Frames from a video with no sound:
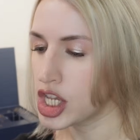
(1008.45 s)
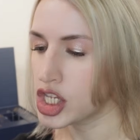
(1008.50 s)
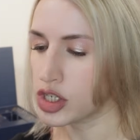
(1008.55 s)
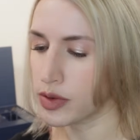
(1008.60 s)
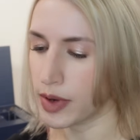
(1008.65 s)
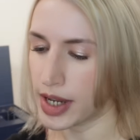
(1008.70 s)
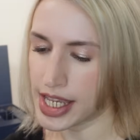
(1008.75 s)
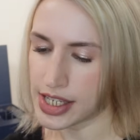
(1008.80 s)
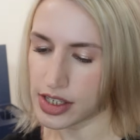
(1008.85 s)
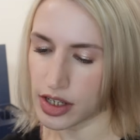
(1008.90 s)

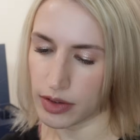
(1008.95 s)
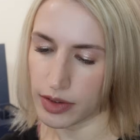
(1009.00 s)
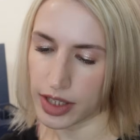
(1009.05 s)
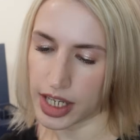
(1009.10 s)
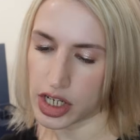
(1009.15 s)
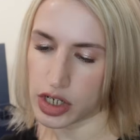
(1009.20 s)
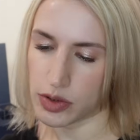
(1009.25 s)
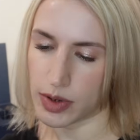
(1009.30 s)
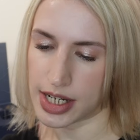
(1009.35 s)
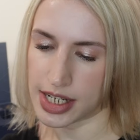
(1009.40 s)
So it is
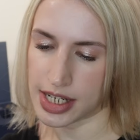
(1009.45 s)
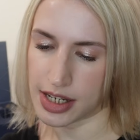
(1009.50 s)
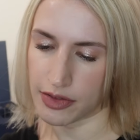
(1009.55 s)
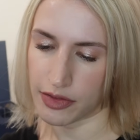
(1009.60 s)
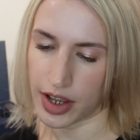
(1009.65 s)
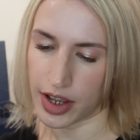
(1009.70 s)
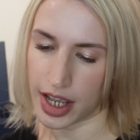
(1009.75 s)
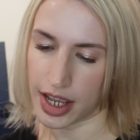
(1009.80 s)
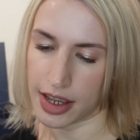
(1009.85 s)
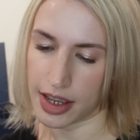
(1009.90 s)
only a
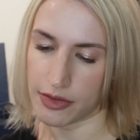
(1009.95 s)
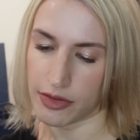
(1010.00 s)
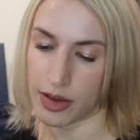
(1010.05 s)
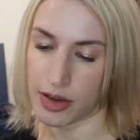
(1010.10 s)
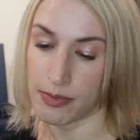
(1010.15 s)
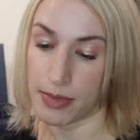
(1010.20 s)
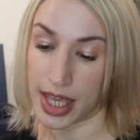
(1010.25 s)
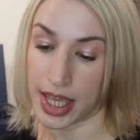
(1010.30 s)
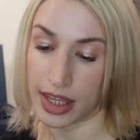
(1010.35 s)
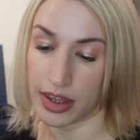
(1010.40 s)

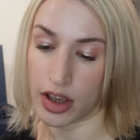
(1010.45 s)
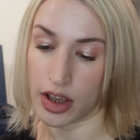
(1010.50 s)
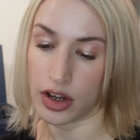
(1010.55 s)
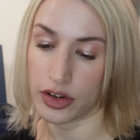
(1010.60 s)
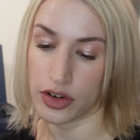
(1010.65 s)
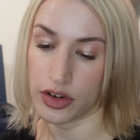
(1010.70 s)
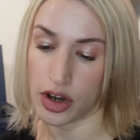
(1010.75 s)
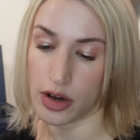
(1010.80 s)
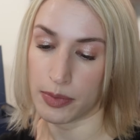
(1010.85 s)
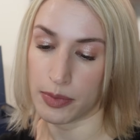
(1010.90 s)
25ml
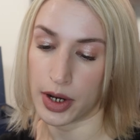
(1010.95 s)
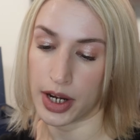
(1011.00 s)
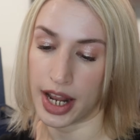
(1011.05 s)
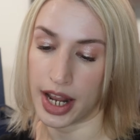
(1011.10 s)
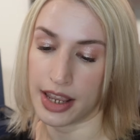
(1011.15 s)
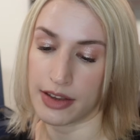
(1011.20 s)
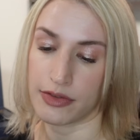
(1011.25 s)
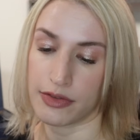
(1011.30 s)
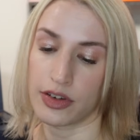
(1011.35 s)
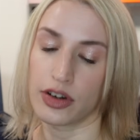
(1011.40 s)
or
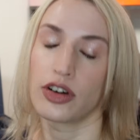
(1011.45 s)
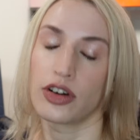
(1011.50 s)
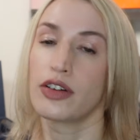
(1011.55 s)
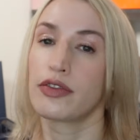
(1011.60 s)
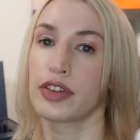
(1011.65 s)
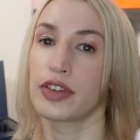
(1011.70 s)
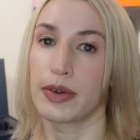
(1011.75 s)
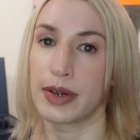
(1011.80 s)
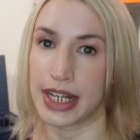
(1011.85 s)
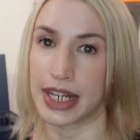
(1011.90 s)

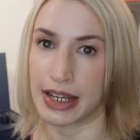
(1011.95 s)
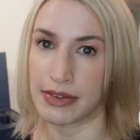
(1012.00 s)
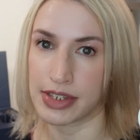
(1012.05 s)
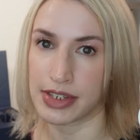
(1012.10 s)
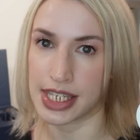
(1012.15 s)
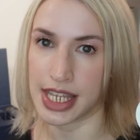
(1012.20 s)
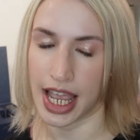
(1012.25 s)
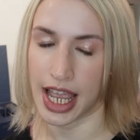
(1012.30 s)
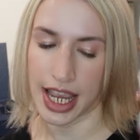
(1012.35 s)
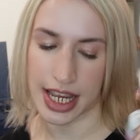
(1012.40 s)
0.84 fluid
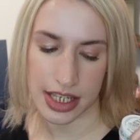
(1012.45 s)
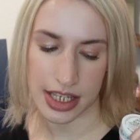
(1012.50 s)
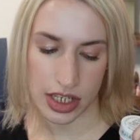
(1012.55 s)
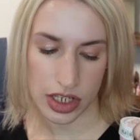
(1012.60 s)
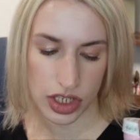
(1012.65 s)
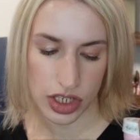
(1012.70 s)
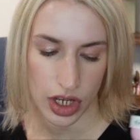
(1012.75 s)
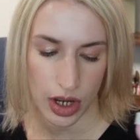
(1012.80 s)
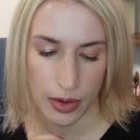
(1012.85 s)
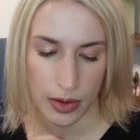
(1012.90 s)
ounce size.
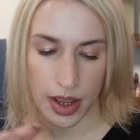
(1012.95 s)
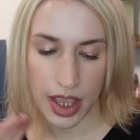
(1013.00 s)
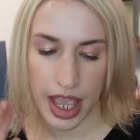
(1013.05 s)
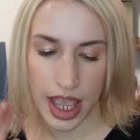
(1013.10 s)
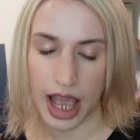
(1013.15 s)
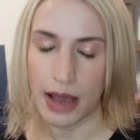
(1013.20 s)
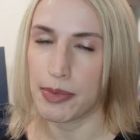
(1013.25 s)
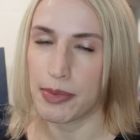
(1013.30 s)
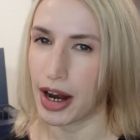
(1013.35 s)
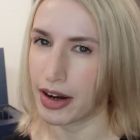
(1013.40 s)
So
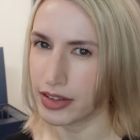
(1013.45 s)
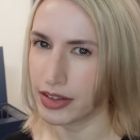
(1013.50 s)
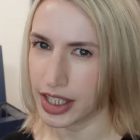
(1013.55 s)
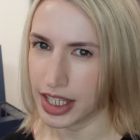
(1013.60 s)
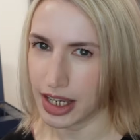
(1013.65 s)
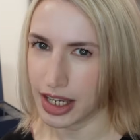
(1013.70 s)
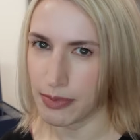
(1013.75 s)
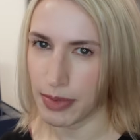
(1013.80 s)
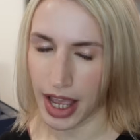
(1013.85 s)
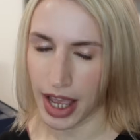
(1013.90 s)

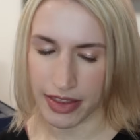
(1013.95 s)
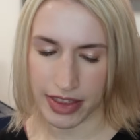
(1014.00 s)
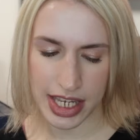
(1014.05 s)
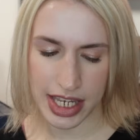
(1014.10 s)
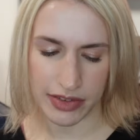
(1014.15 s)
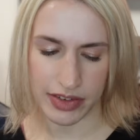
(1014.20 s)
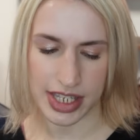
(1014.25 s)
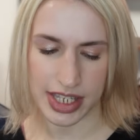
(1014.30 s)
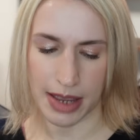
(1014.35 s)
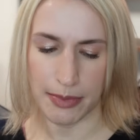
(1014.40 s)
apparently you can buy
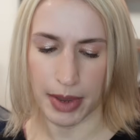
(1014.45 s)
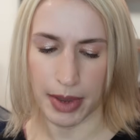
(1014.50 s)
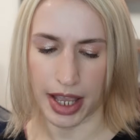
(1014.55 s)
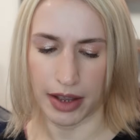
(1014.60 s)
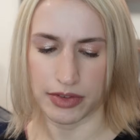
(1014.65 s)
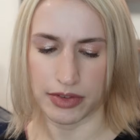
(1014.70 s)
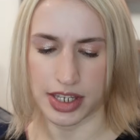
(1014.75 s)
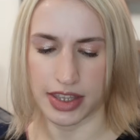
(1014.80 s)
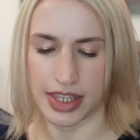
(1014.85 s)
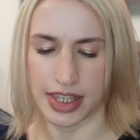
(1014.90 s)
these for
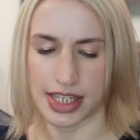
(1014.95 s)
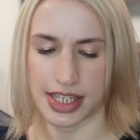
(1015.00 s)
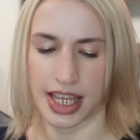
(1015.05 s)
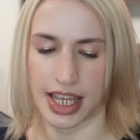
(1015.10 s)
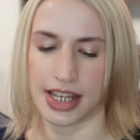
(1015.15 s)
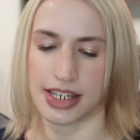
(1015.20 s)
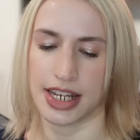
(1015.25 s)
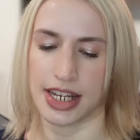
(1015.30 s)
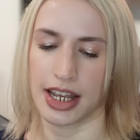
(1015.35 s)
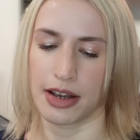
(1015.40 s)
£10 in this
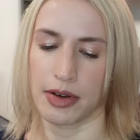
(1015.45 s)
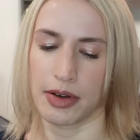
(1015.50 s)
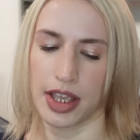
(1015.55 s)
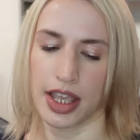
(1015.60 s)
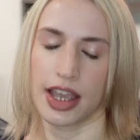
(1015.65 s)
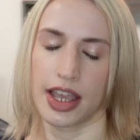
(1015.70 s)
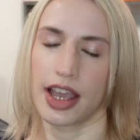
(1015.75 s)
size now.